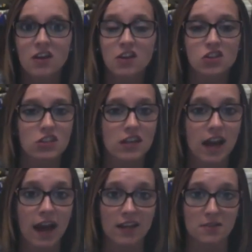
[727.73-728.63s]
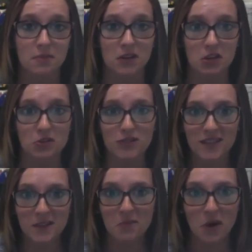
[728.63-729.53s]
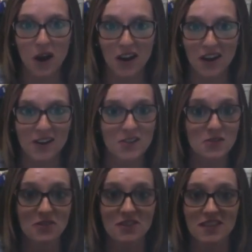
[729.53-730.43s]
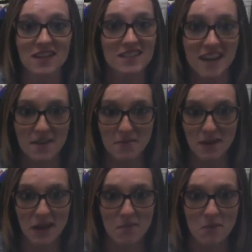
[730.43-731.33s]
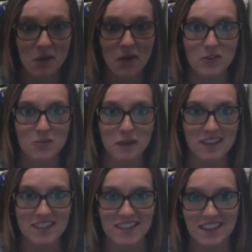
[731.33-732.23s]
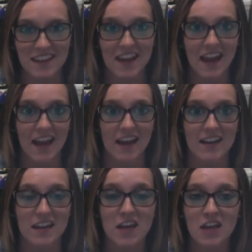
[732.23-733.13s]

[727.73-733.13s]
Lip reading: She has been using the products since I became a coach, basically, and